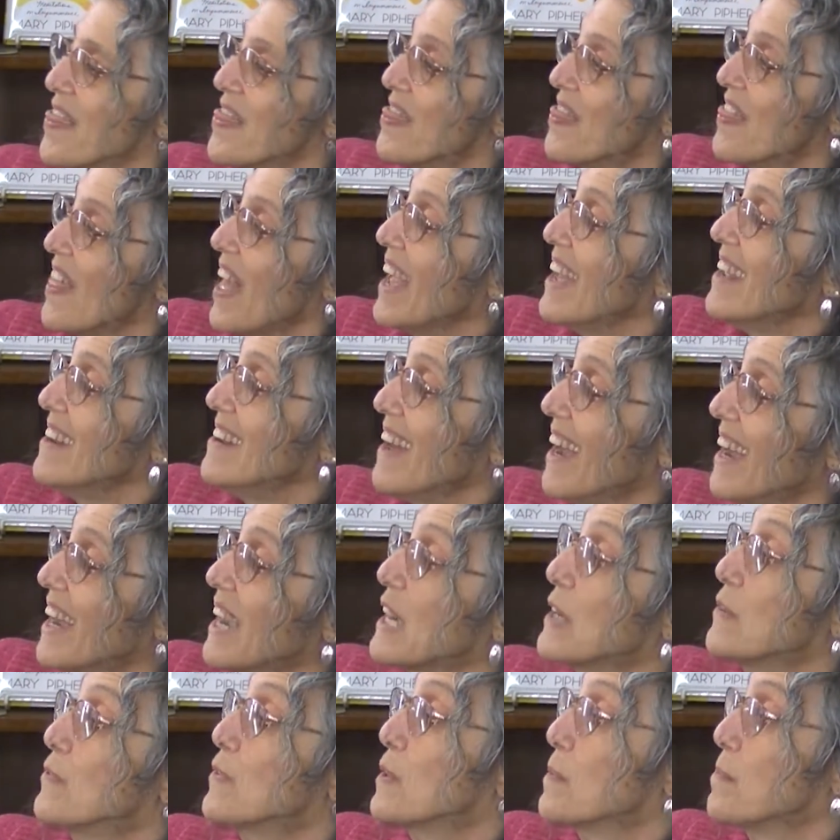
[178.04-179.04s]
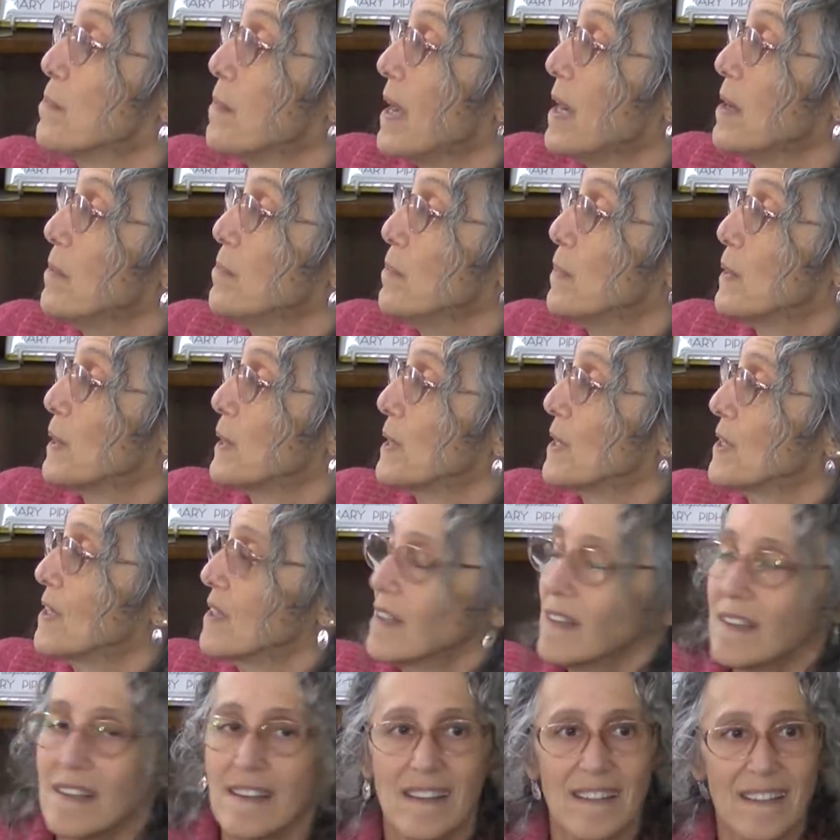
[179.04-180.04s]
Then I remember
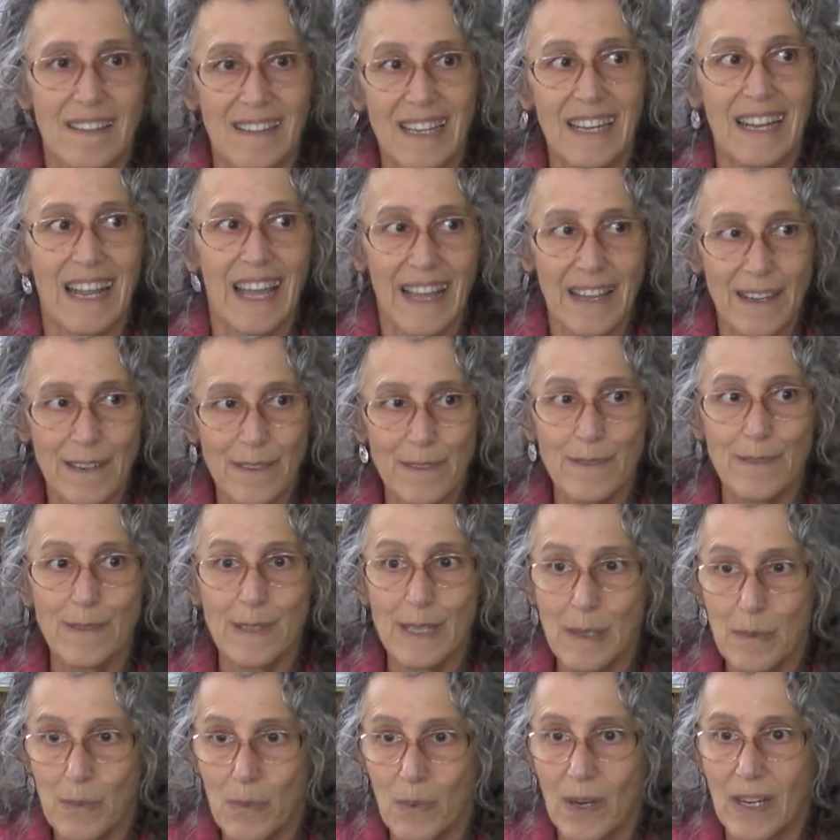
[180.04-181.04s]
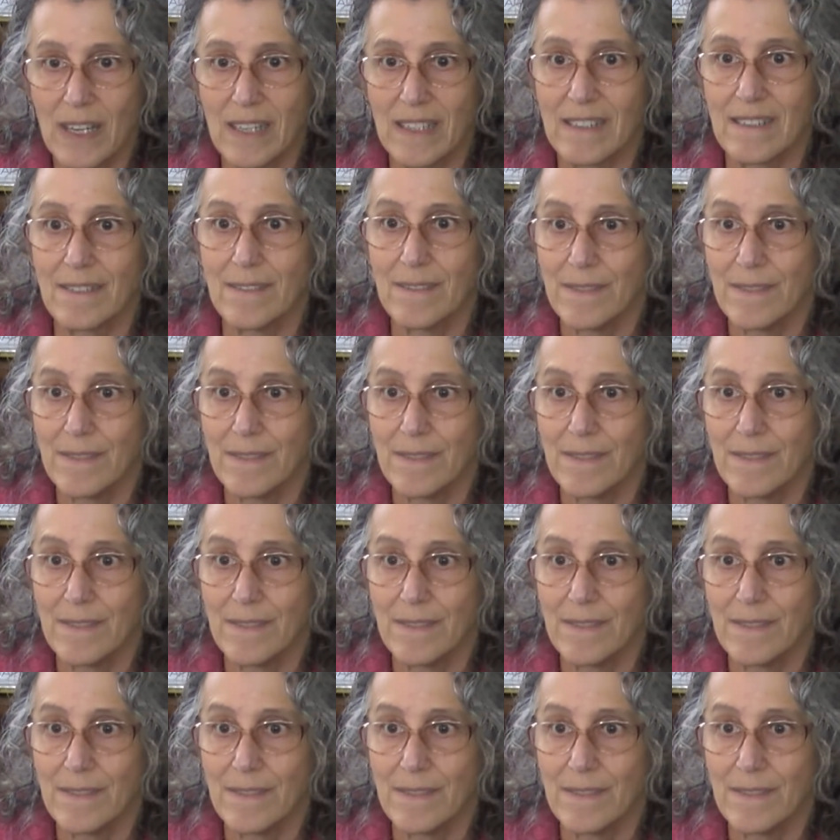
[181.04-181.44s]
that everyone